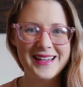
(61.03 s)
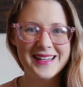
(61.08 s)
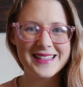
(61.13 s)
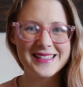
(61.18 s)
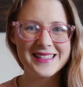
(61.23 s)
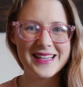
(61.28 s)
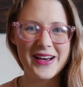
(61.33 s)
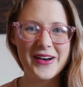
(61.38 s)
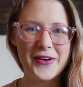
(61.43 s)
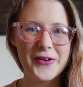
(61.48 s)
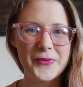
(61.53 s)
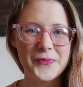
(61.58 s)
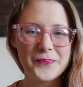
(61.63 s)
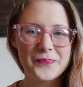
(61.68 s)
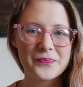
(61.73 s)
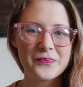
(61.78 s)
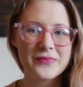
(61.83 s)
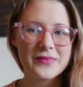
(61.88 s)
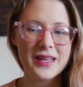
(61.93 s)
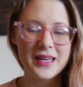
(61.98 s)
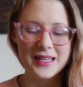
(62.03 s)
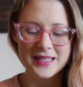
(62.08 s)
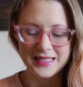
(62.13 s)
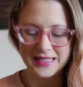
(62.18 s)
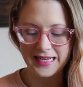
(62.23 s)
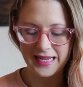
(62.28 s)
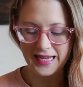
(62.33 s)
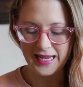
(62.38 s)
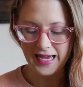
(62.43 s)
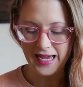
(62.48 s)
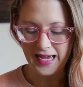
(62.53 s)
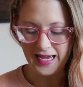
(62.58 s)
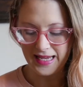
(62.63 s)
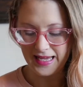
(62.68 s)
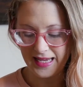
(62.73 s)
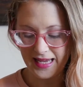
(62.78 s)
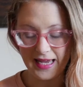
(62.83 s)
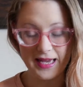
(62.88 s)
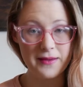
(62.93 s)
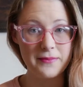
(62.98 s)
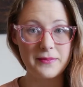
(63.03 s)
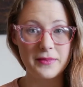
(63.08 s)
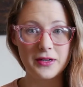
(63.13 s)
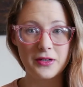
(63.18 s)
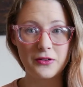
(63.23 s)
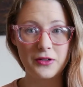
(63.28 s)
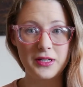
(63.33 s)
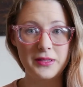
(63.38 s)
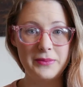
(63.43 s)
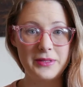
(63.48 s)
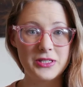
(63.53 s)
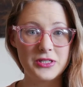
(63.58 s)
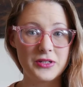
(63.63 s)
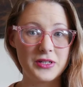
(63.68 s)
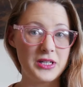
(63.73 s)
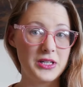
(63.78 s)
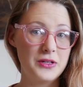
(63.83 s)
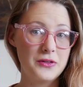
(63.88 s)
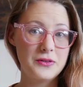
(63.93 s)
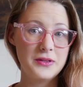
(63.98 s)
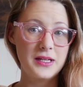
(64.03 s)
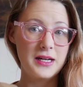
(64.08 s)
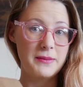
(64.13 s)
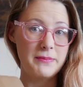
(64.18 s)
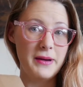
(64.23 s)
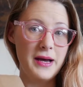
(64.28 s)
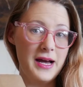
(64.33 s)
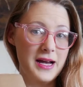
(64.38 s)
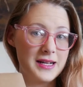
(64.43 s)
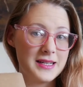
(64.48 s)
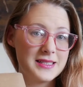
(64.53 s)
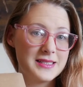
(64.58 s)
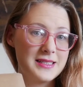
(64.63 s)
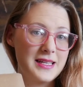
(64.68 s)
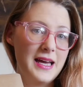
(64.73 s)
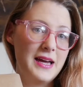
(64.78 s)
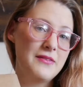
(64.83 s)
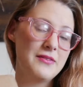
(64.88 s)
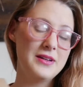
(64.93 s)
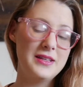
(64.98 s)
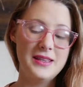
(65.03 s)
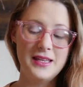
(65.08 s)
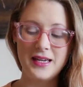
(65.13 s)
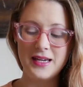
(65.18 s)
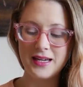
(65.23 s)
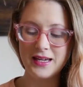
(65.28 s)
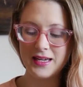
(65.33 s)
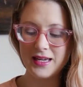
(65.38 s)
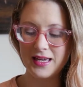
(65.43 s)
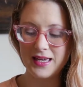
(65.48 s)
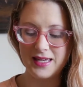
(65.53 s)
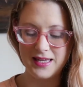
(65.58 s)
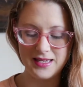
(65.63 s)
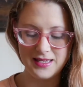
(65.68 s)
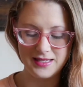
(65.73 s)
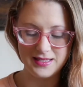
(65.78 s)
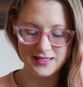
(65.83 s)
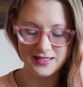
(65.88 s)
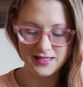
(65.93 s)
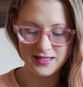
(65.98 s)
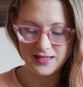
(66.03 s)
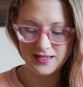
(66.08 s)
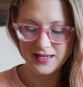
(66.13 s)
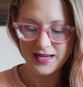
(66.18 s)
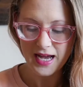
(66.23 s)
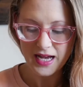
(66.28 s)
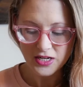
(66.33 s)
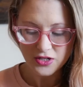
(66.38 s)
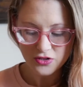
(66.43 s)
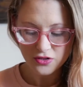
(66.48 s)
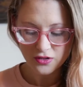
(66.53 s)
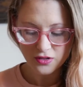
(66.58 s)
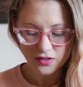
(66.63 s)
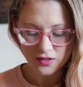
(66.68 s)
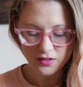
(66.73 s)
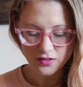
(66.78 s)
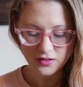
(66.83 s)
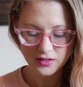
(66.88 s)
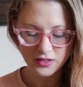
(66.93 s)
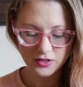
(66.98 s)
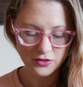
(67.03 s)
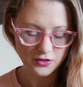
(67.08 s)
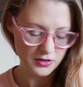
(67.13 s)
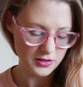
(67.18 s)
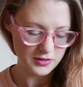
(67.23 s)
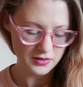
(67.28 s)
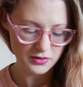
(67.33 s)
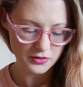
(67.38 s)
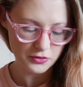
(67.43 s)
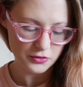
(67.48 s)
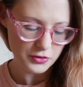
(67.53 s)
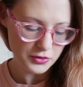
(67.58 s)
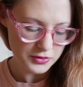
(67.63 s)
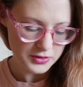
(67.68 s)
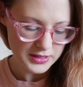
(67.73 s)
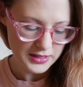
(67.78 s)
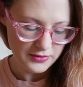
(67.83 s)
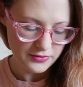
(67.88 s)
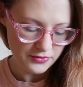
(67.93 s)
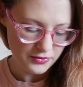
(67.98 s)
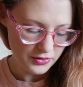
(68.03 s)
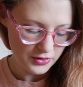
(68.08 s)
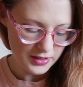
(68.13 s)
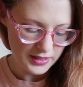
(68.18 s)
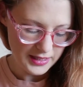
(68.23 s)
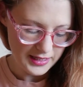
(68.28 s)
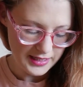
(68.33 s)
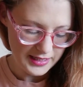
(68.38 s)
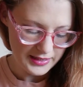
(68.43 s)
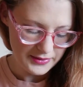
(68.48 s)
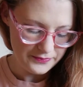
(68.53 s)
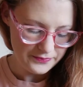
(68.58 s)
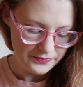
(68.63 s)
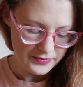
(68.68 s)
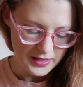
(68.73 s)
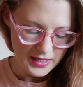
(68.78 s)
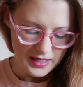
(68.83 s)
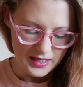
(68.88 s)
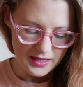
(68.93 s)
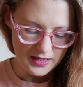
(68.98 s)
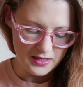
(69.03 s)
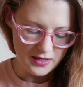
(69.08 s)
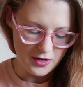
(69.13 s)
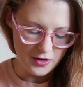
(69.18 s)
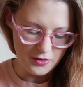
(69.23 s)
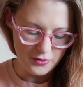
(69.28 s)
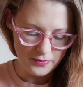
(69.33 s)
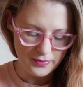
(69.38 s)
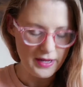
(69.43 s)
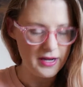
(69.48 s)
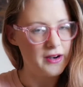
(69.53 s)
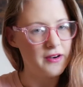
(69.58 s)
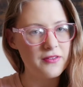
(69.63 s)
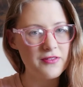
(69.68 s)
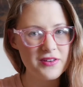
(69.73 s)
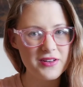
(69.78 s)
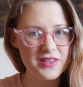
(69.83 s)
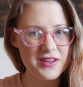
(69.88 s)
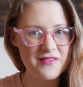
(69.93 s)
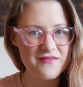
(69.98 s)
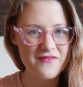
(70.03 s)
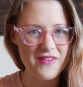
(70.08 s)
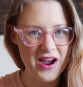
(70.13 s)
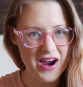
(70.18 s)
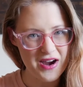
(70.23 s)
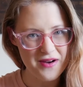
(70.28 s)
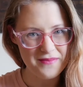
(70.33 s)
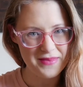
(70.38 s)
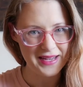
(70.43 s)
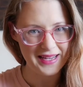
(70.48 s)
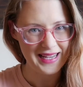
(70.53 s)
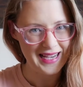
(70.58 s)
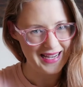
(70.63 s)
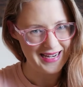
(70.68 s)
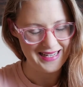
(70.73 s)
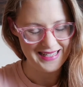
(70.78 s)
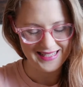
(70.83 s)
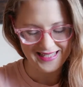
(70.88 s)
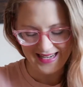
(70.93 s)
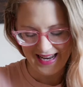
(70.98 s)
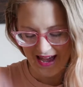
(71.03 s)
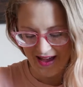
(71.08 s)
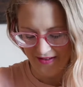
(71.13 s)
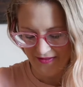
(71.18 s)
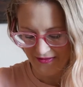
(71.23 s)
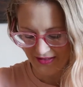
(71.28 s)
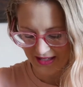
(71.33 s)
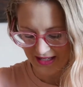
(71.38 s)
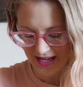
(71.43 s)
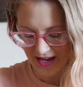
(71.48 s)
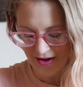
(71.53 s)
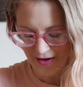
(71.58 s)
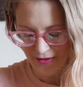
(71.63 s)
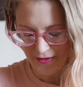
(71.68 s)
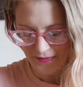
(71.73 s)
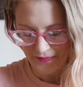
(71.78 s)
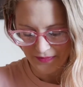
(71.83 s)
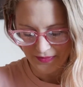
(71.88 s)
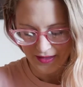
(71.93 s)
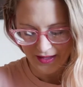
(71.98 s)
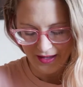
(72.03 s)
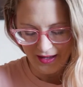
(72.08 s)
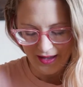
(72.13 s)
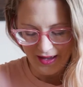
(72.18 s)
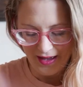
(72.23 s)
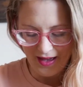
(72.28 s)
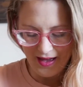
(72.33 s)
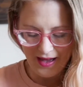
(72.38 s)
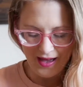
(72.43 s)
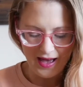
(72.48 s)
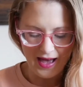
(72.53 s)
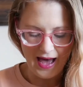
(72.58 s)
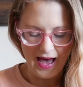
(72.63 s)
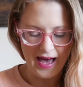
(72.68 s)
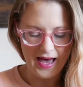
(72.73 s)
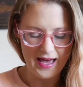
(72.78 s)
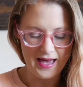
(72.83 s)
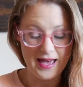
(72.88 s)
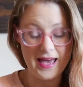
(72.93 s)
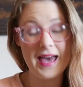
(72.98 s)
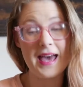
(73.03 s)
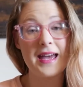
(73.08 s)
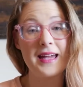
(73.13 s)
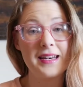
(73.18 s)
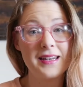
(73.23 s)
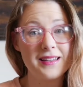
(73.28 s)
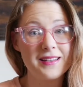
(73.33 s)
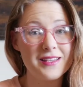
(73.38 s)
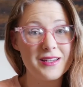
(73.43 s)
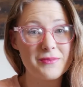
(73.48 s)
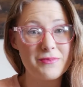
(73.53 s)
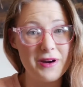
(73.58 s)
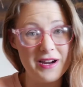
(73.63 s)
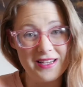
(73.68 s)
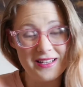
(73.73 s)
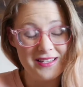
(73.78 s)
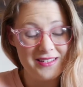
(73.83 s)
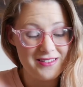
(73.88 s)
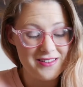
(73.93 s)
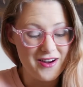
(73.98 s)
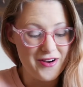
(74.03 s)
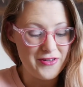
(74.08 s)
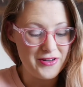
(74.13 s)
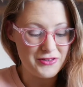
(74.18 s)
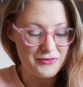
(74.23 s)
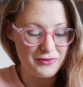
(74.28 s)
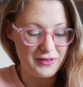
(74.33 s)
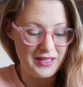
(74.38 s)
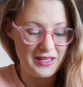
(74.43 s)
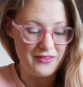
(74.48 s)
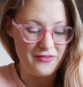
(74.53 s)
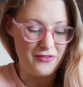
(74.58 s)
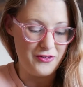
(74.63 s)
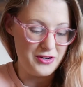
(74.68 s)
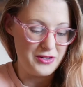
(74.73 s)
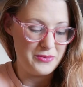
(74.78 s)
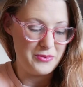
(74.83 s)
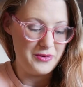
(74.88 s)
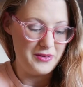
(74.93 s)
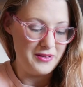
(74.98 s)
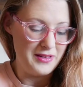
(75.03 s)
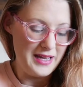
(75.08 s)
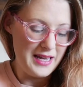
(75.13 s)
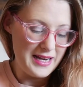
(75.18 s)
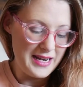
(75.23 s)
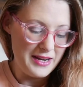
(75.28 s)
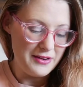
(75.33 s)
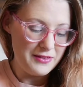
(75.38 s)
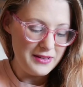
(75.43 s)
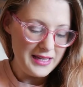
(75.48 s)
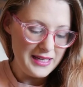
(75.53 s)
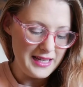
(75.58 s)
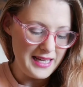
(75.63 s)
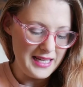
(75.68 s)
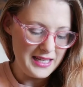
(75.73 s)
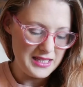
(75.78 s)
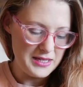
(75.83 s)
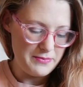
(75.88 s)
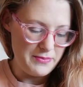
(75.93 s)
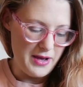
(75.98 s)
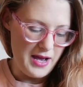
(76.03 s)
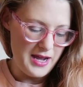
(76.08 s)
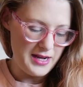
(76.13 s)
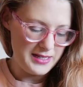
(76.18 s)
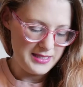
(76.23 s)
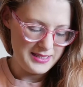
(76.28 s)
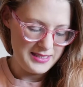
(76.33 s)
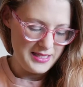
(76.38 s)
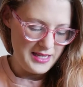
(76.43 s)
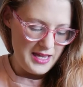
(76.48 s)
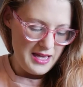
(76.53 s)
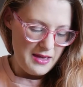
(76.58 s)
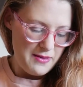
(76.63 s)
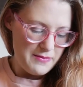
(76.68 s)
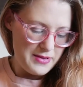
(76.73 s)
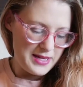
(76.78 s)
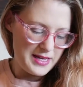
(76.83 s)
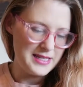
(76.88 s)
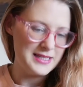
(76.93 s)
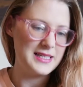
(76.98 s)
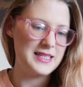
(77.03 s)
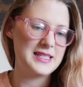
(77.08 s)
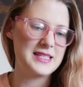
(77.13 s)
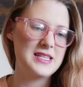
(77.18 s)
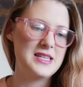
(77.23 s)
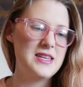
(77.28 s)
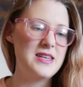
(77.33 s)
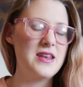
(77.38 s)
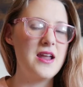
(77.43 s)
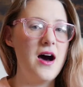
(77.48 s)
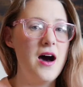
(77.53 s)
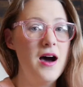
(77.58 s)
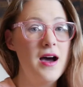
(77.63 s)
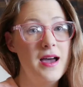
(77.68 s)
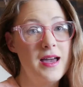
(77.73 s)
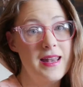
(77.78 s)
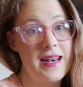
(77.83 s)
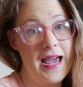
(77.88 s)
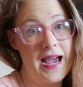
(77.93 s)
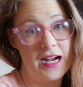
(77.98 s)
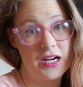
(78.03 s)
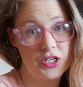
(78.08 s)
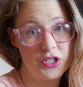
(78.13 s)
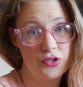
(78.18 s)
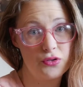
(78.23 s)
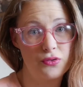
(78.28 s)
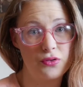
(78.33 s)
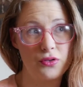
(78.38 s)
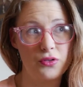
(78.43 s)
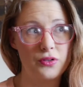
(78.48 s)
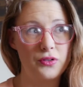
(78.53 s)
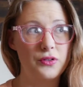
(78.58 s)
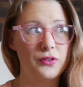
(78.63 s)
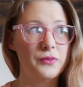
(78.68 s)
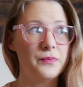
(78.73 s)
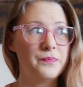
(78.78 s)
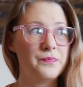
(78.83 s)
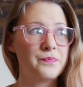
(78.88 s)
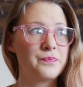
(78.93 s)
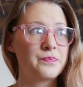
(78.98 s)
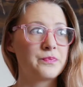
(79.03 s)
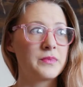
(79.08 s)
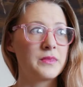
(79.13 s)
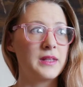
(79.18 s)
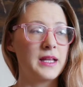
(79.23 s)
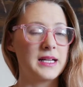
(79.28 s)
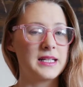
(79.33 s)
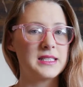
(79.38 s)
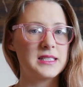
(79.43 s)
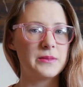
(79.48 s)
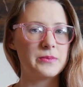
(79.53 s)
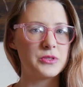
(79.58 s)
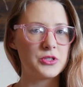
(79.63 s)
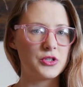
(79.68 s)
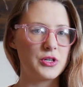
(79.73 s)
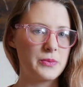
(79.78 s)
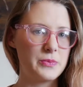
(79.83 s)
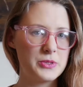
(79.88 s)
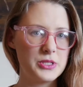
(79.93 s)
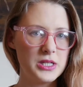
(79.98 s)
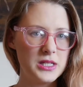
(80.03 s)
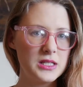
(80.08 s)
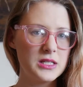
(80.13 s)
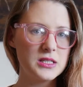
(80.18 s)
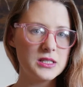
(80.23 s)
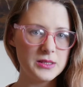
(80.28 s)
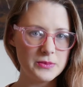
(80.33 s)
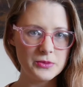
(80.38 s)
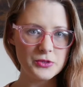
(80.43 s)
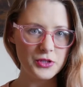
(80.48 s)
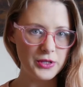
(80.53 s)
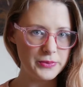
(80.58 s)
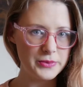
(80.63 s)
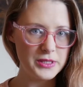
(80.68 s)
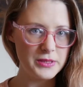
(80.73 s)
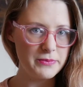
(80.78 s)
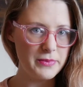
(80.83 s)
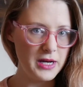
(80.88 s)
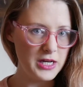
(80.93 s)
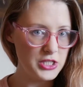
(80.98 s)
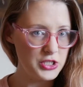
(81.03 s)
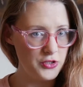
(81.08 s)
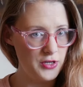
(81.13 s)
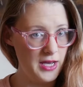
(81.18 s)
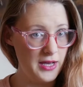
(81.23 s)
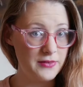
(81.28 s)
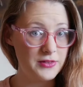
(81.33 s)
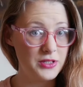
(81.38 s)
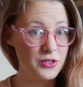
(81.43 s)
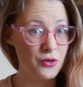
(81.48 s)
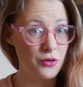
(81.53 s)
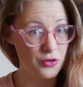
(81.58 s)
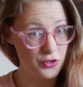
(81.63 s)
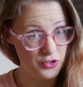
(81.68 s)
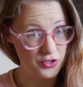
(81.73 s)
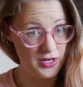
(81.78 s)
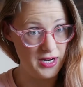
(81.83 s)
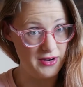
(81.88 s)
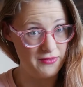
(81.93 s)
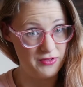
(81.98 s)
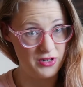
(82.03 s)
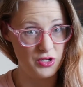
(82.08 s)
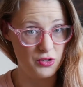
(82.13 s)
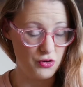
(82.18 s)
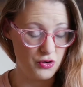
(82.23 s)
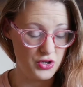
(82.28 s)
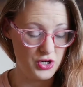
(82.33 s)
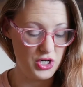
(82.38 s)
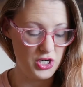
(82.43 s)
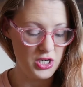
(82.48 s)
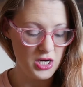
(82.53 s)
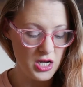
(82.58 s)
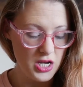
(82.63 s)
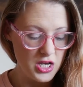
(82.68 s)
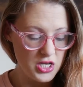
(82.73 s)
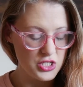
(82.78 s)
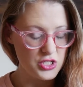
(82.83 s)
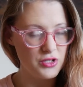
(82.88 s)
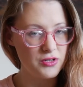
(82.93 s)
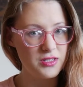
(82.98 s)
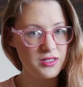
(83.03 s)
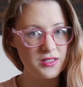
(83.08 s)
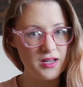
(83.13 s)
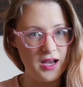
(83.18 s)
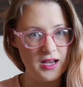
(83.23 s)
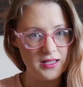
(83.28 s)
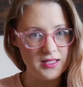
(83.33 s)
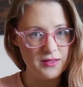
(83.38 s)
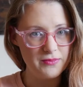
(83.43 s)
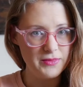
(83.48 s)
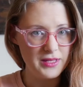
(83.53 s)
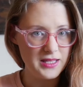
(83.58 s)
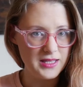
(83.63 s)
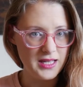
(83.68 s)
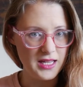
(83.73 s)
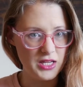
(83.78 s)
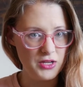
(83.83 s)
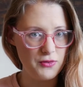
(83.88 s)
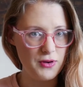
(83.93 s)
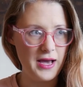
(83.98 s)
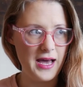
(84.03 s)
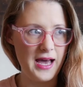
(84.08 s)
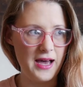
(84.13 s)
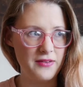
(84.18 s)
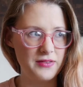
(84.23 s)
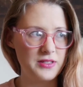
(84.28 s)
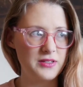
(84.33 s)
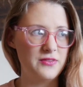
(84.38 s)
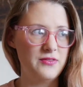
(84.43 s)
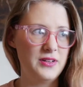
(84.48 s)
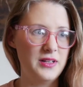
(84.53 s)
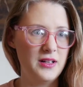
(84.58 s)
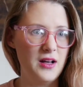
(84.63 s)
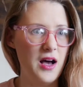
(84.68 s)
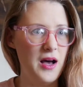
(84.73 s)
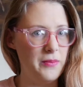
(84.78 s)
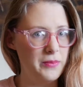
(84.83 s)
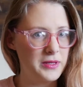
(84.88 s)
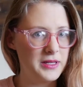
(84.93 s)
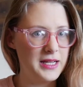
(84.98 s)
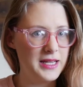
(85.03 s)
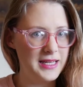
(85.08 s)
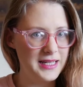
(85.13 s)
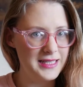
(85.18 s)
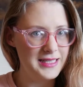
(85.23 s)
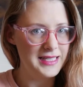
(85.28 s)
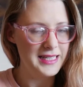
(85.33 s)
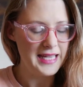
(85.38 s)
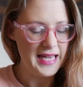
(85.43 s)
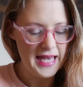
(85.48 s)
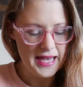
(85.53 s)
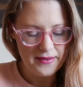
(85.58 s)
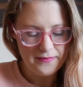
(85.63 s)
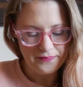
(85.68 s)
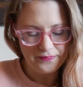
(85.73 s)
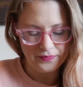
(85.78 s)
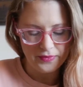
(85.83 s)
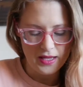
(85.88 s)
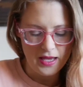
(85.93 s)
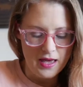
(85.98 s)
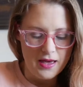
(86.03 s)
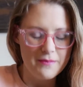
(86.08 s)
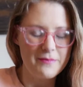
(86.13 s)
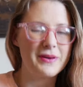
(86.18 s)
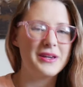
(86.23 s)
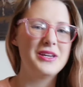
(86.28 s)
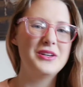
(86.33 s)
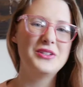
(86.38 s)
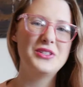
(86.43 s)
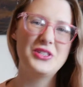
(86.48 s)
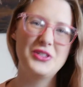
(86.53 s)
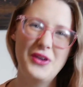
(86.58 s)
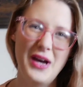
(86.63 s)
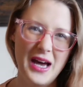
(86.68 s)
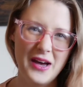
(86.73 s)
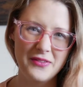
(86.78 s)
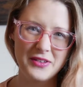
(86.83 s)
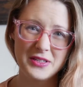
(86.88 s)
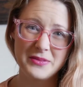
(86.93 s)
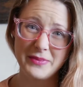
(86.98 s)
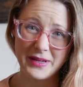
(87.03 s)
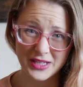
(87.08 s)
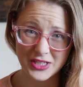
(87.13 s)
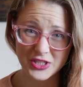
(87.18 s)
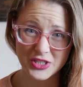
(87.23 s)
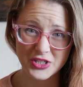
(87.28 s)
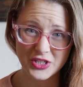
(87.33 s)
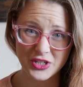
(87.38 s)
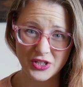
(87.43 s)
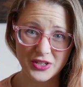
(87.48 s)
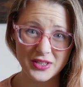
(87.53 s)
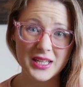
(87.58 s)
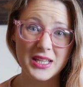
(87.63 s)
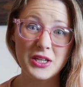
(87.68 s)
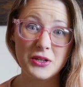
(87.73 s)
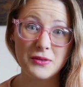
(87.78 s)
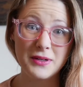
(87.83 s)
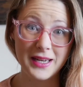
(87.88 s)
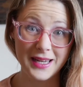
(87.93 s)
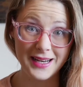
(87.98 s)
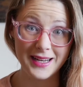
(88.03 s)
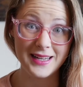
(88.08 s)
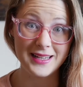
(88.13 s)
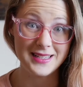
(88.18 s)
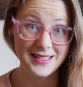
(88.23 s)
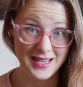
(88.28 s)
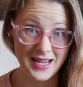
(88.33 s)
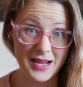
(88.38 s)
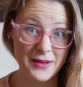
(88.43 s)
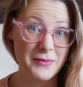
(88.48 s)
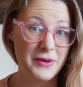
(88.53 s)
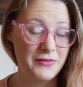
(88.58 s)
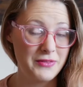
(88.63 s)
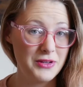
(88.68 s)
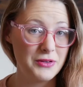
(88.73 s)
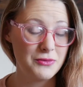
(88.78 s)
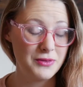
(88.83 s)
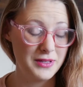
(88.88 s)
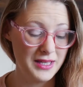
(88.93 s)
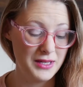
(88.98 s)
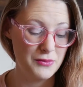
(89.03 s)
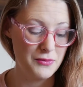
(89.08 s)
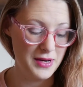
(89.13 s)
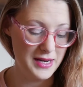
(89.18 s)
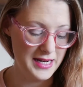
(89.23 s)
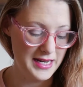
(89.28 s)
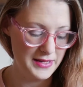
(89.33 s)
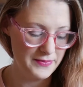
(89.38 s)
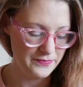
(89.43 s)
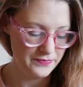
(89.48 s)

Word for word: So Today I am going to be showing you their box. Everything is natural, cruelty free, you know, better for the environment kind of stuff. So, uh, and their prices are always really affordable. And I really like their box because it's not an actual like subscription subscription box you have to order every quarter so it's not something that you have to feel obligated to get but you do have to make sure that you get it in time if you really want it